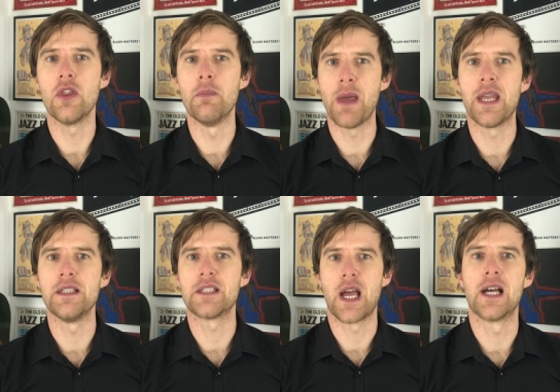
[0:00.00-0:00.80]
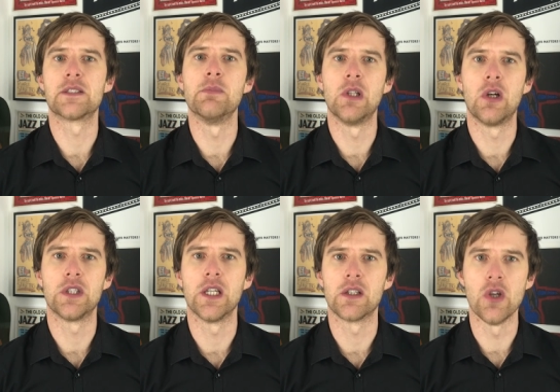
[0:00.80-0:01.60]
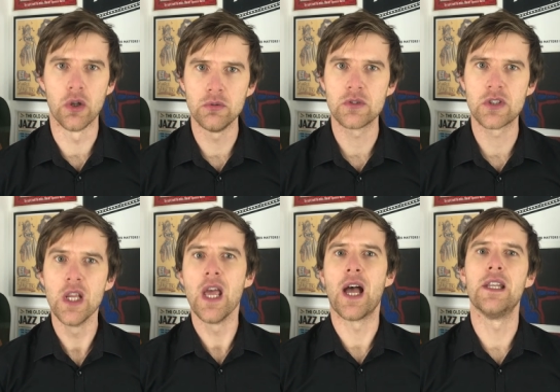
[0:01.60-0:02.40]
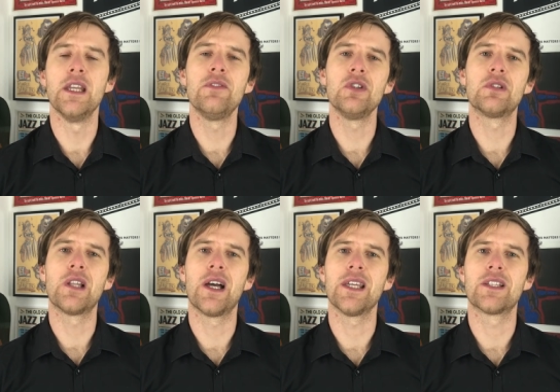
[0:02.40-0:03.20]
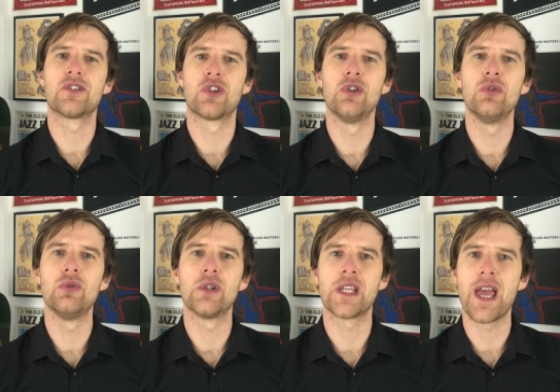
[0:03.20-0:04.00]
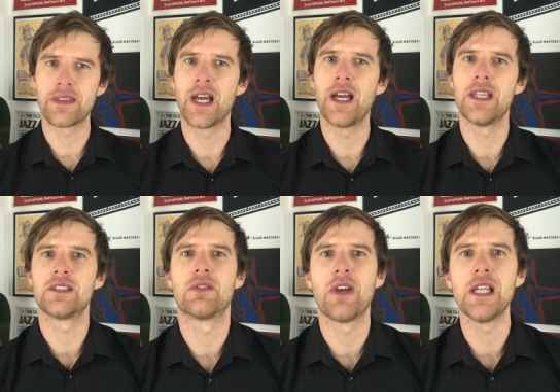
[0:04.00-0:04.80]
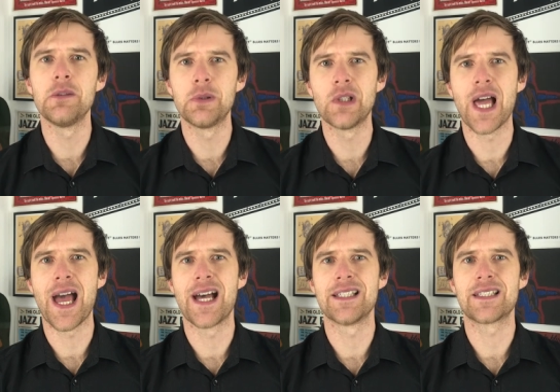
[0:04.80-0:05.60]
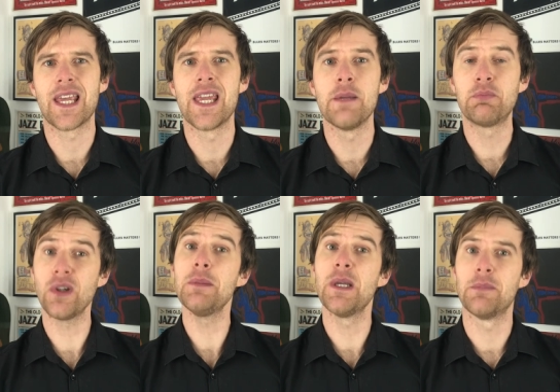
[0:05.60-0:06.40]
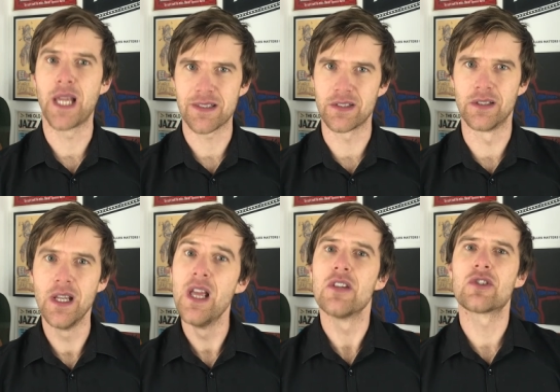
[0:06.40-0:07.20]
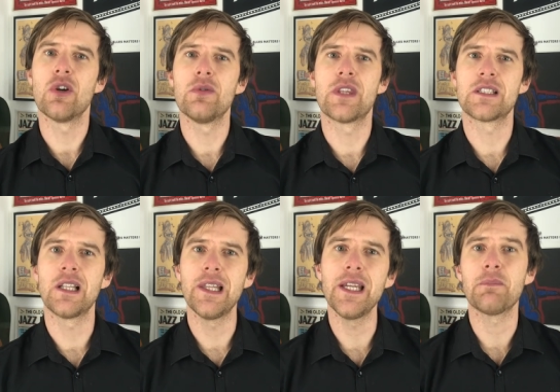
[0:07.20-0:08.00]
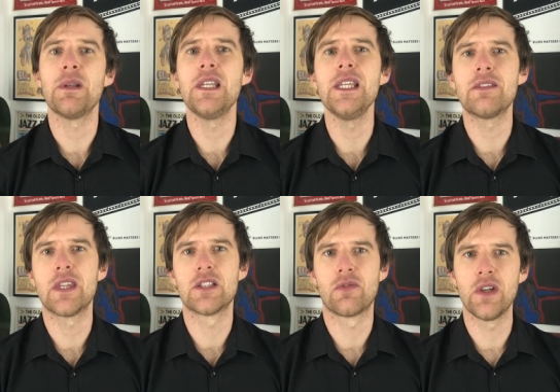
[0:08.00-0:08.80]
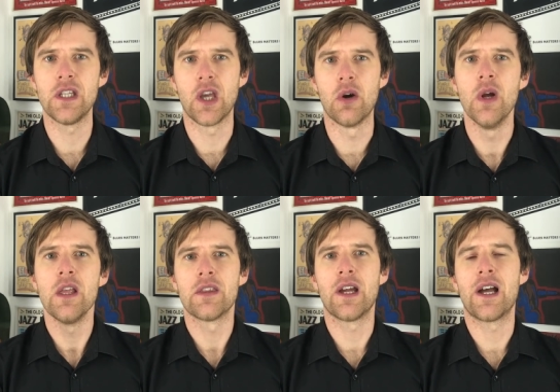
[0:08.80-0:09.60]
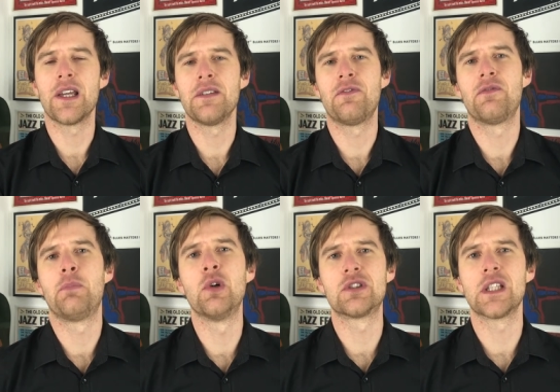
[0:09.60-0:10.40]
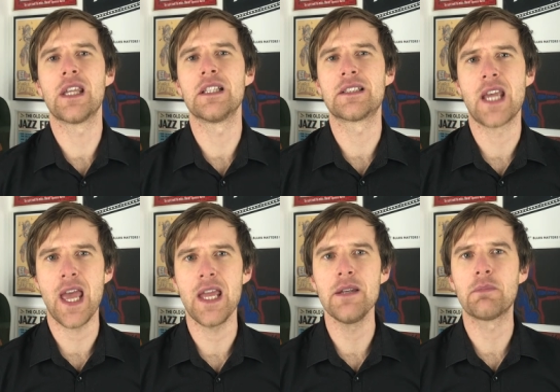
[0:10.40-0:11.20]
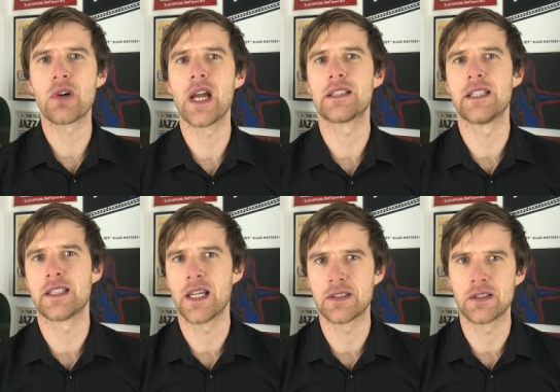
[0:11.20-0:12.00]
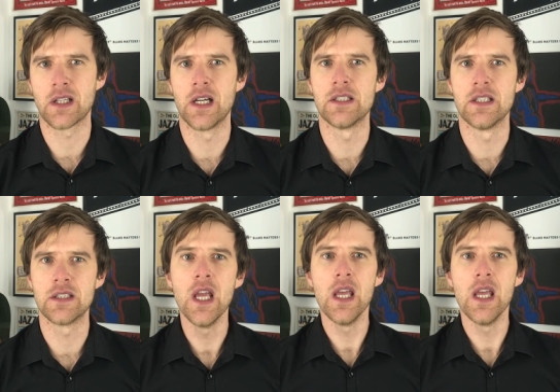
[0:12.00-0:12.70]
the bends as melodic notes. And if you'd like to get that, it's available as a premium lesson. So there's a link beneath this video that I put together 10 practice exercises.